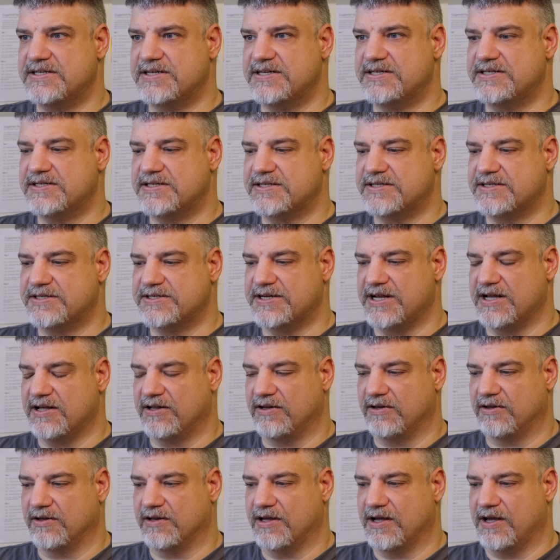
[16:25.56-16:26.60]
is
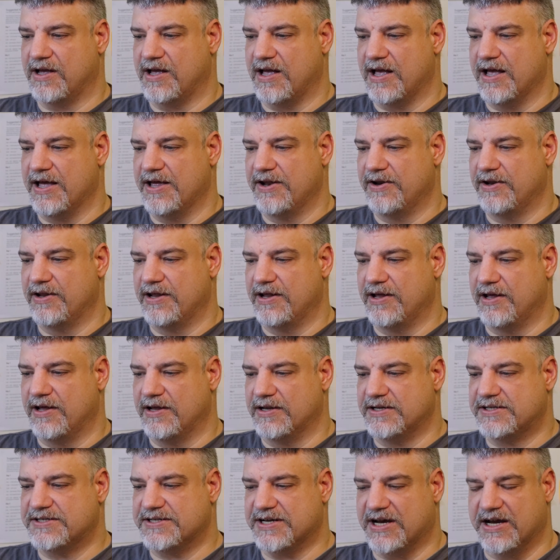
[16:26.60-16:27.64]
still a
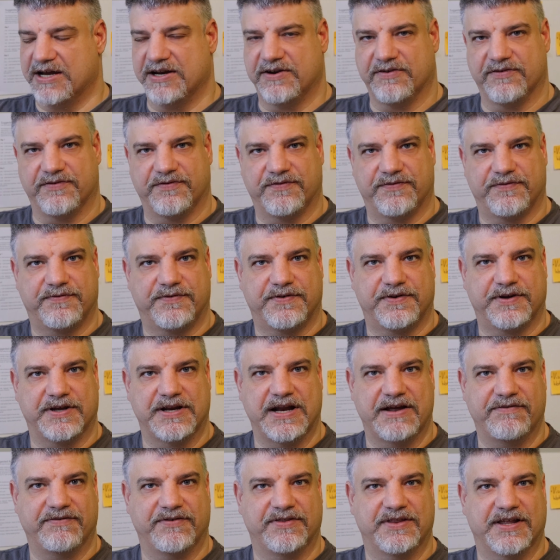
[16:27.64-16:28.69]
side of
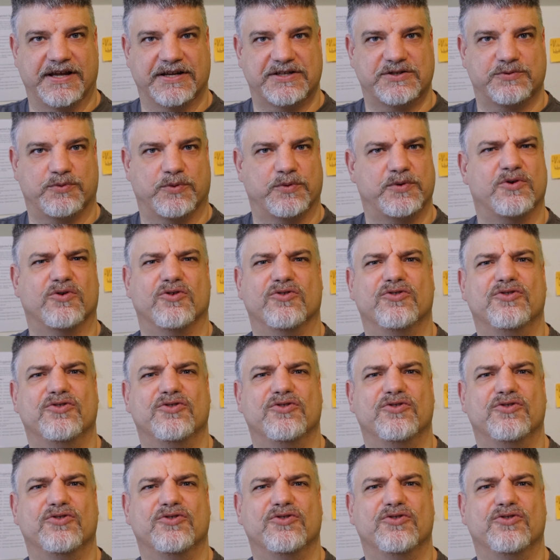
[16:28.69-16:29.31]
Cynefin that's what we call